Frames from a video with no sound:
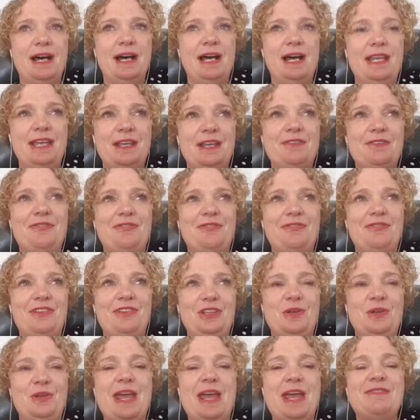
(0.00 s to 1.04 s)
If
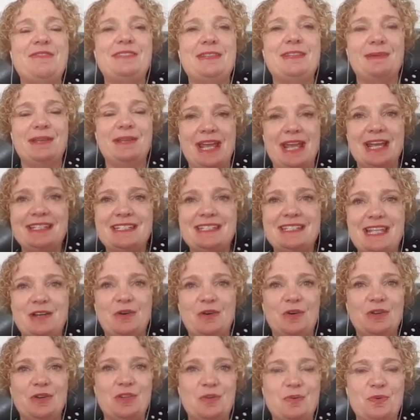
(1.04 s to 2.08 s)
you have something else later
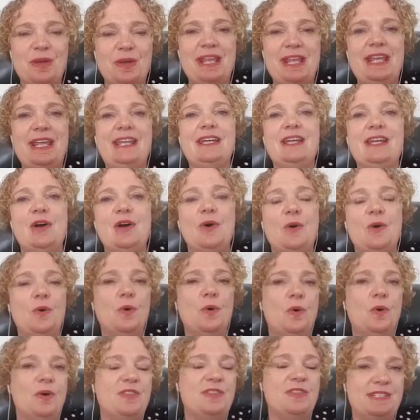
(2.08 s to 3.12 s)
on in the week,
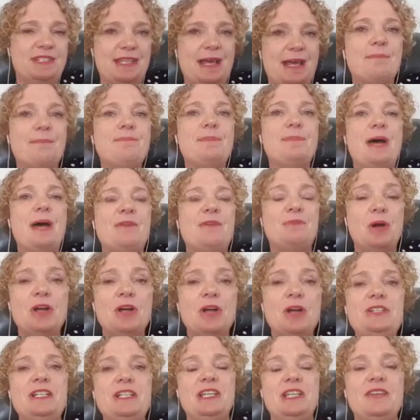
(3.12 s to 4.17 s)
or there's some
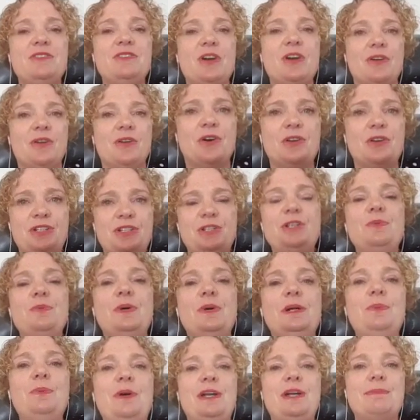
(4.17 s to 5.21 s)
project you've got on, you
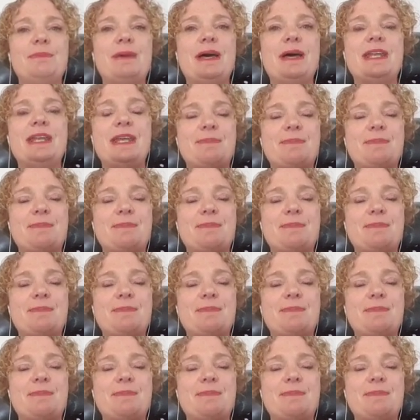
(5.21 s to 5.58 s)
will work Monday.